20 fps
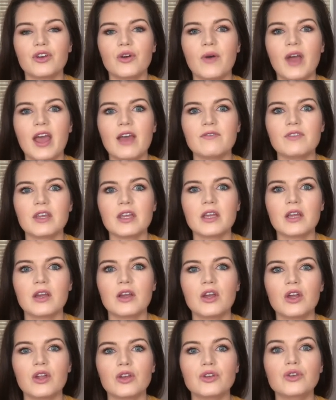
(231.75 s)
having
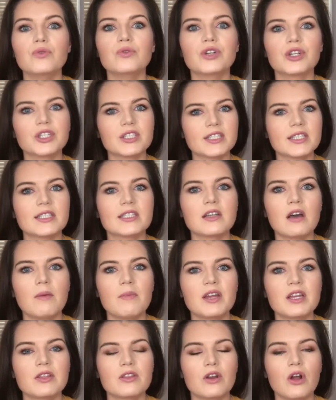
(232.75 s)
new nurses come
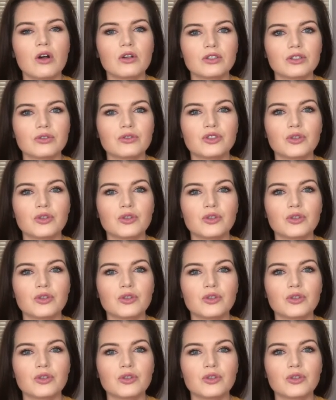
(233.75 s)
in and then also